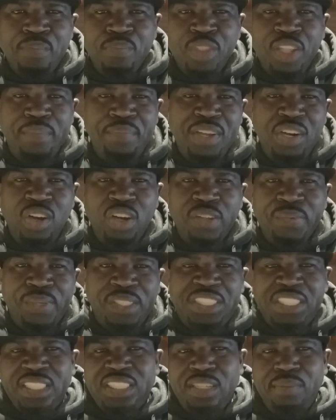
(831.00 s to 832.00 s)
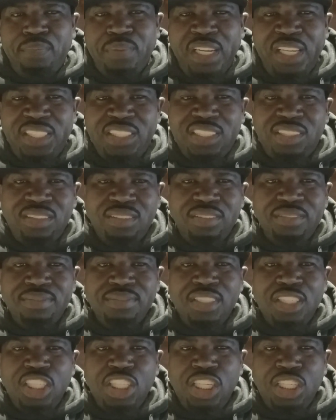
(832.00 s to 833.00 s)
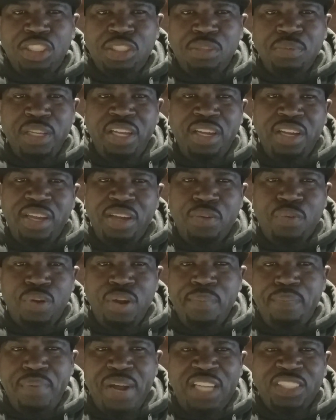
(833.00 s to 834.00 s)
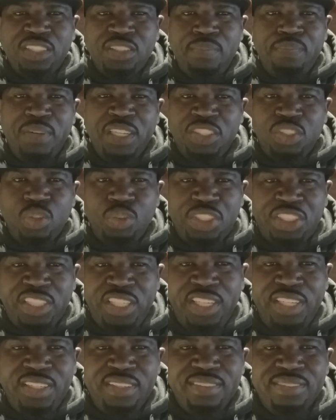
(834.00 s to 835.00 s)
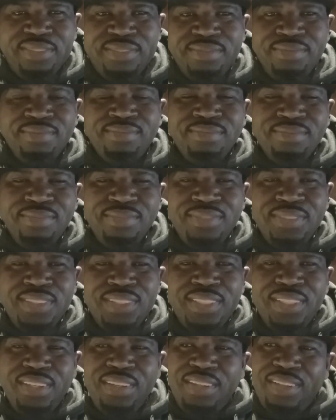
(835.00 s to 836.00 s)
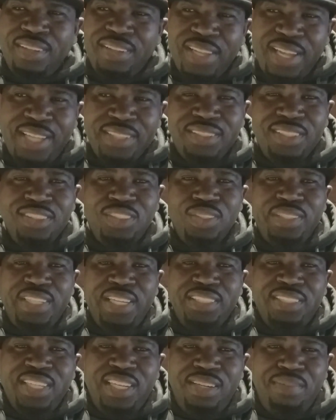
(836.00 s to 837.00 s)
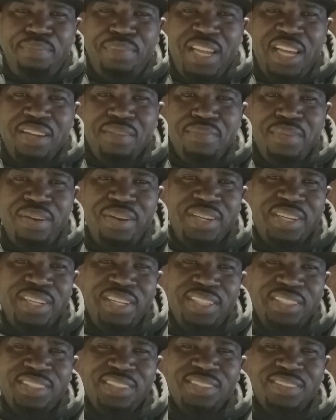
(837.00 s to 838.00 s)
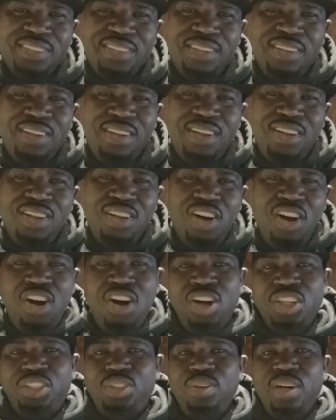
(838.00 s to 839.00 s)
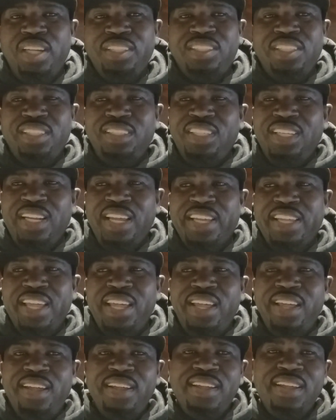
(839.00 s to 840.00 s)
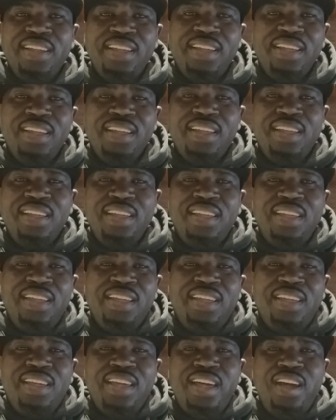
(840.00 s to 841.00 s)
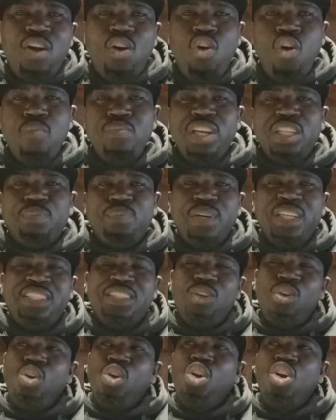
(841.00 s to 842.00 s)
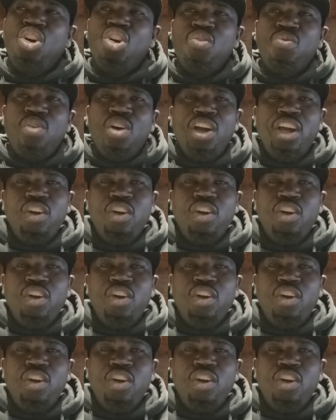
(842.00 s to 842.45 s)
be looking for certain place, it's a green pasture place to stay. I think so. That's how the black American is. Or should I say they're like a homeless person who's looking for a